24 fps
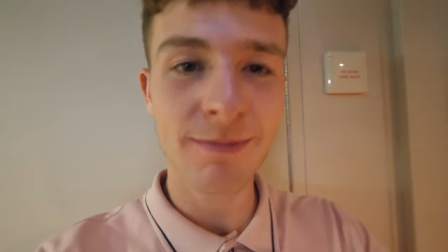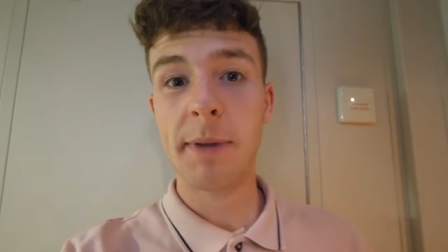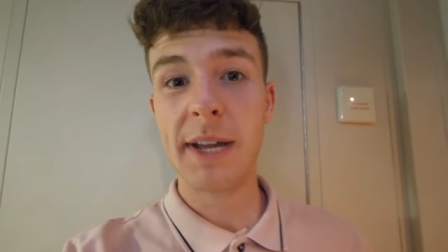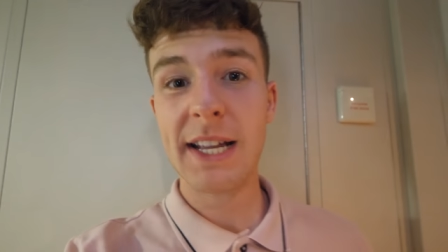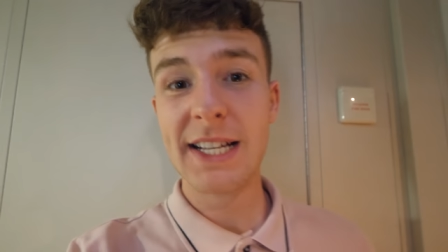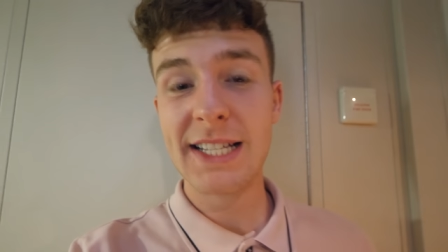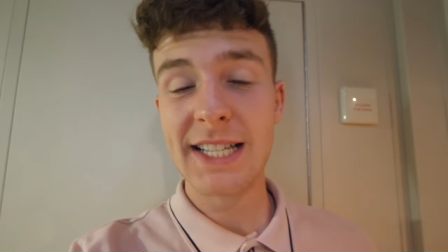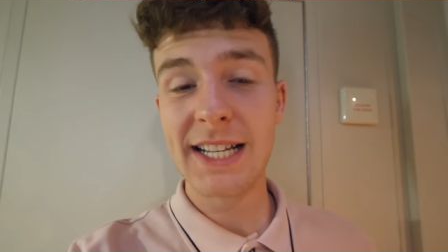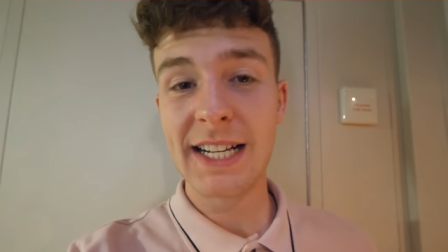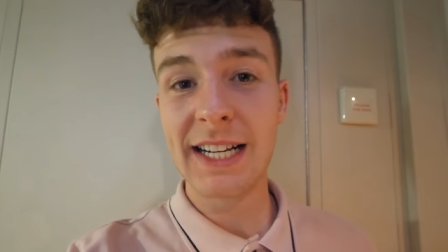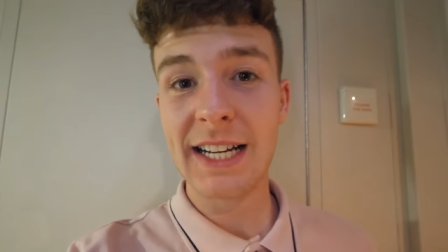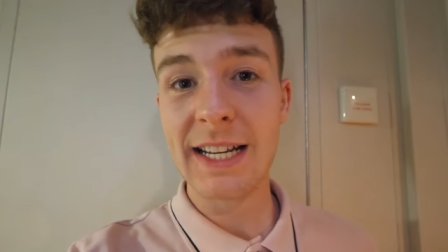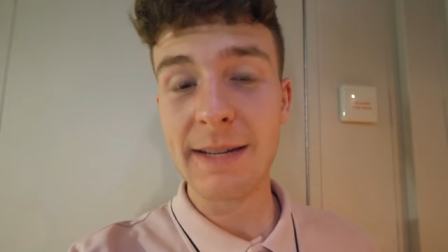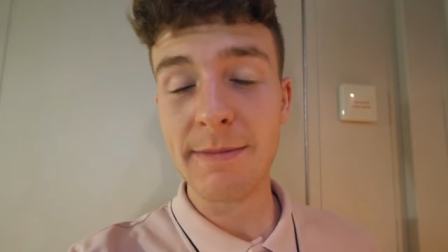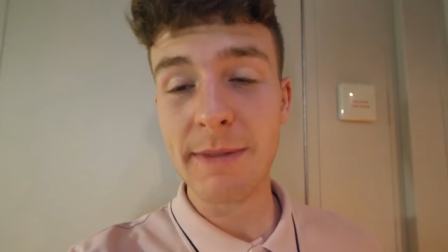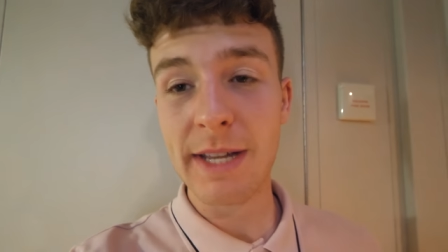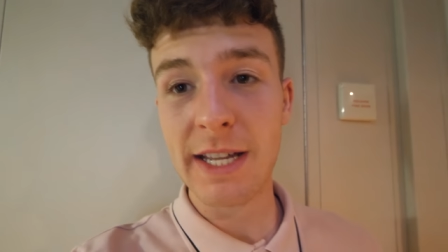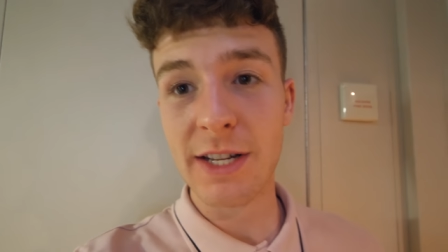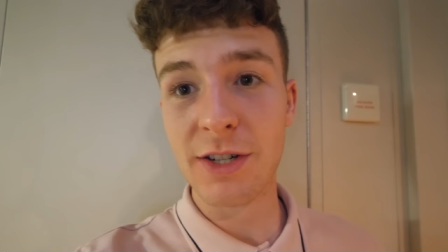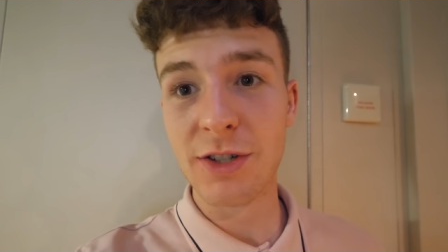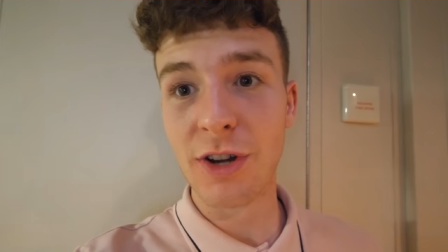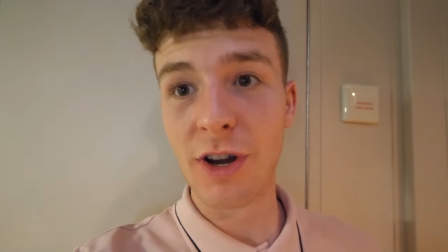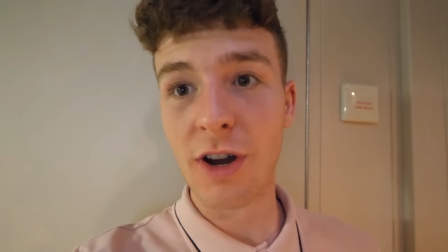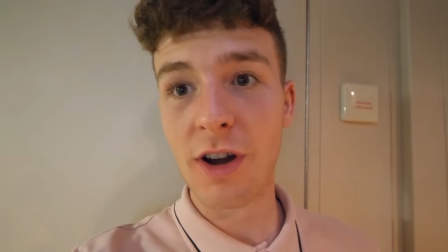Basically,
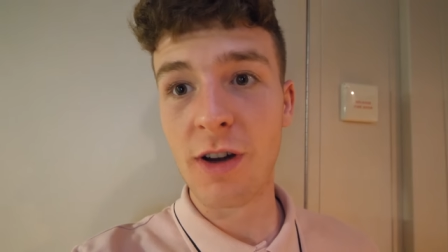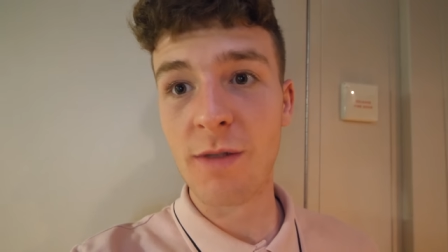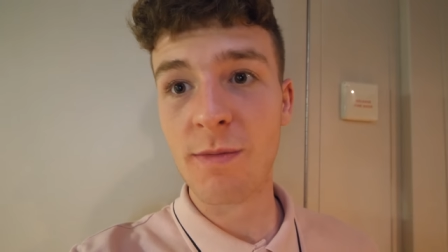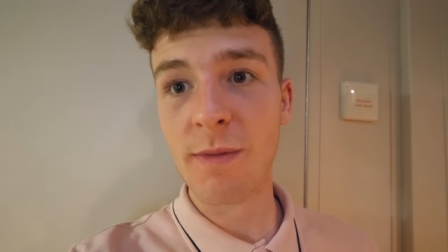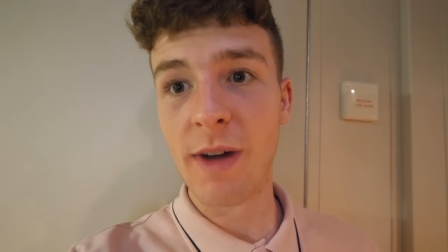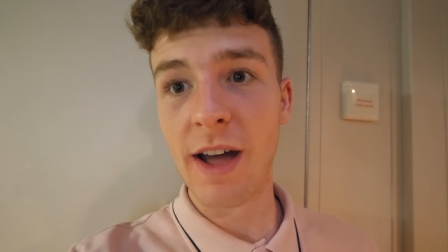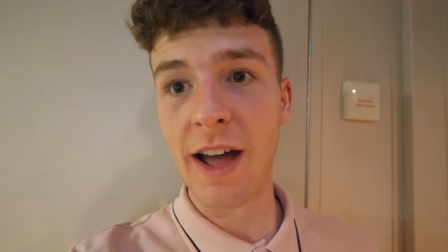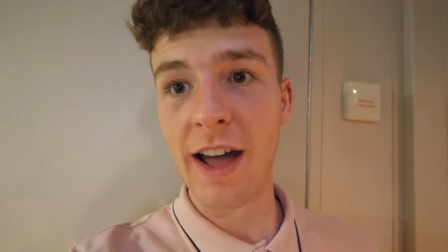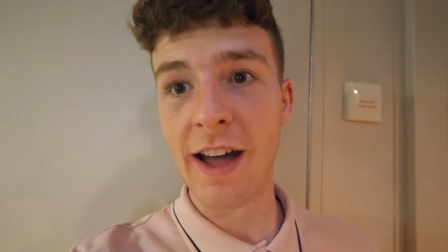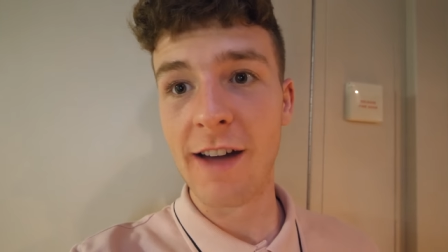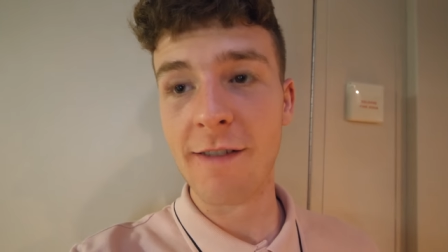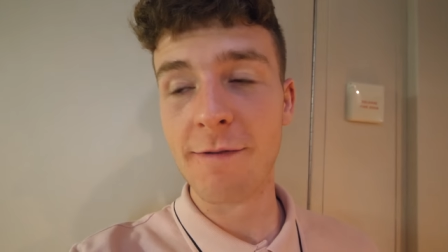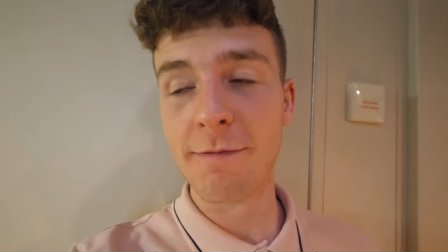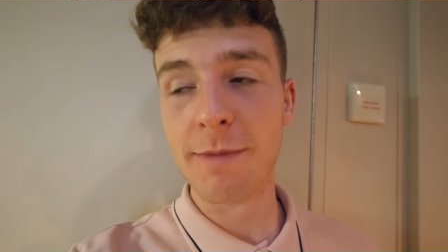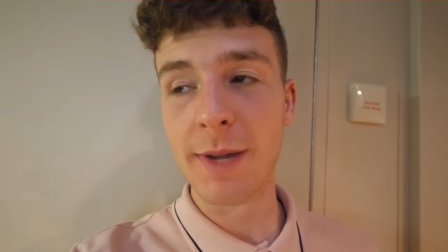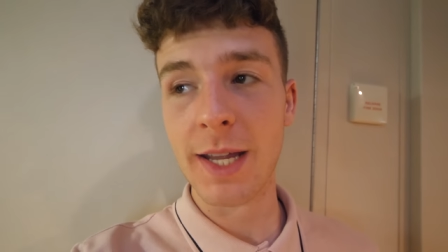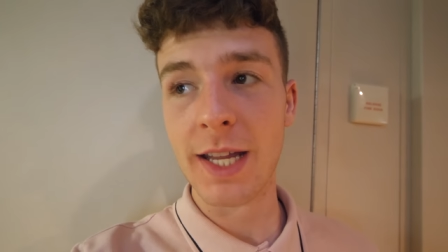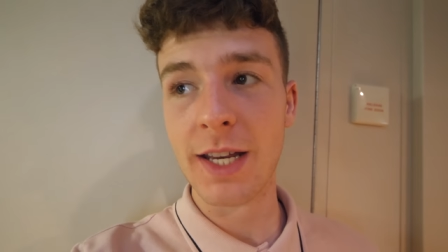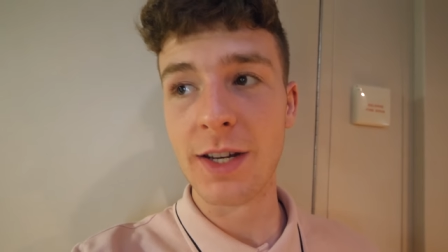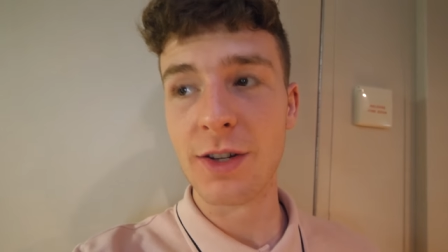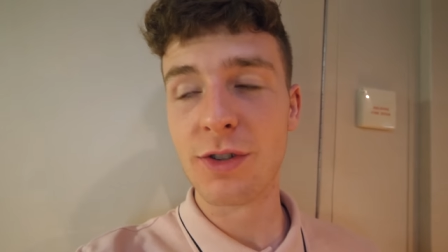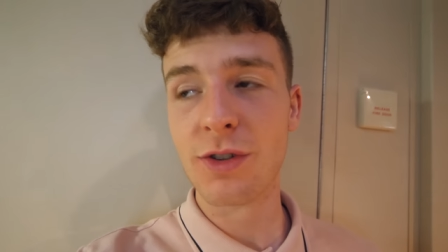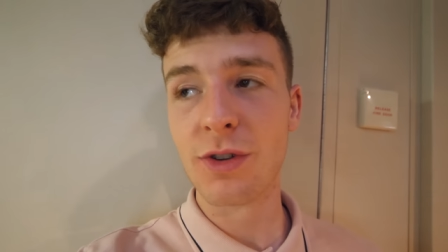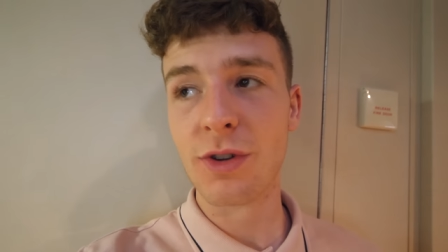me and Dom have
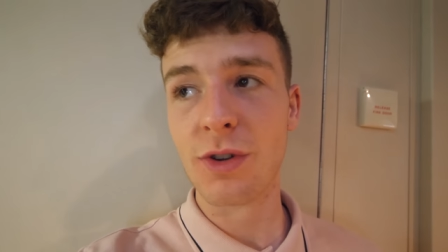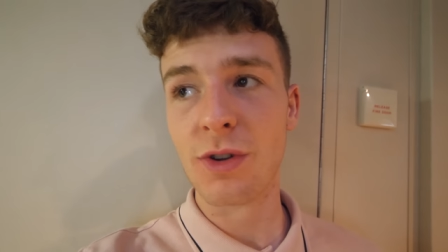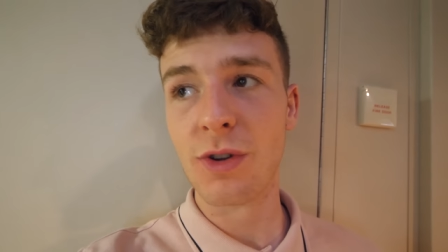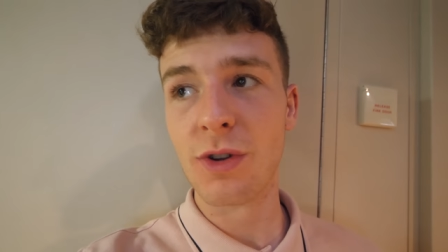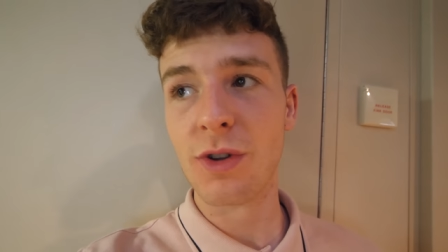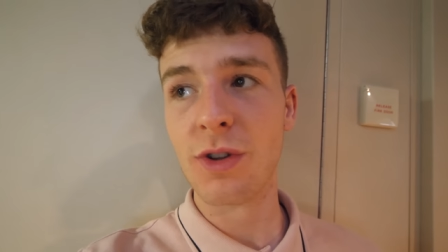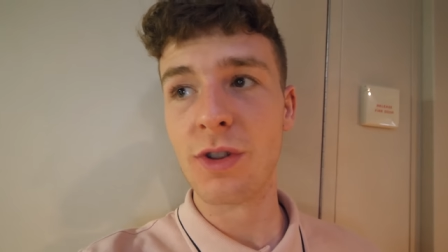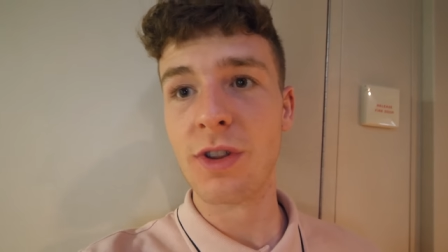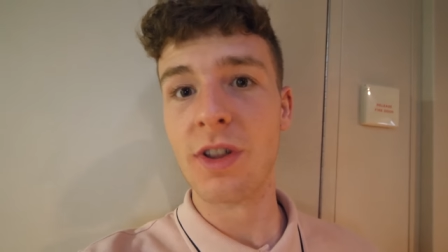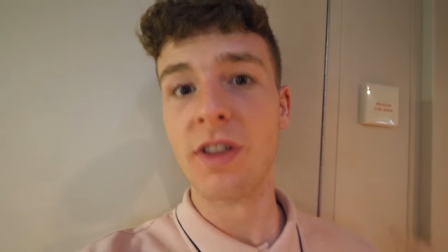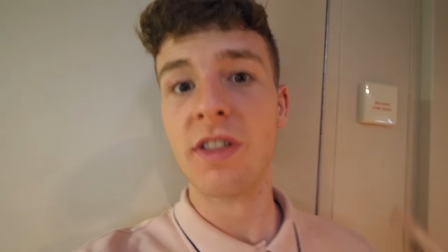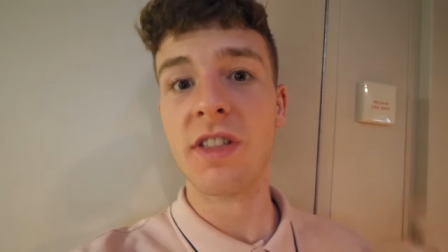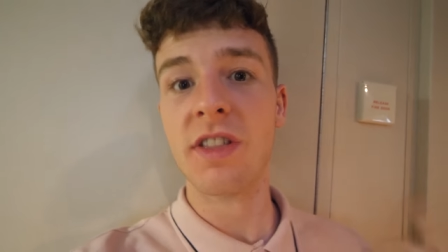been to the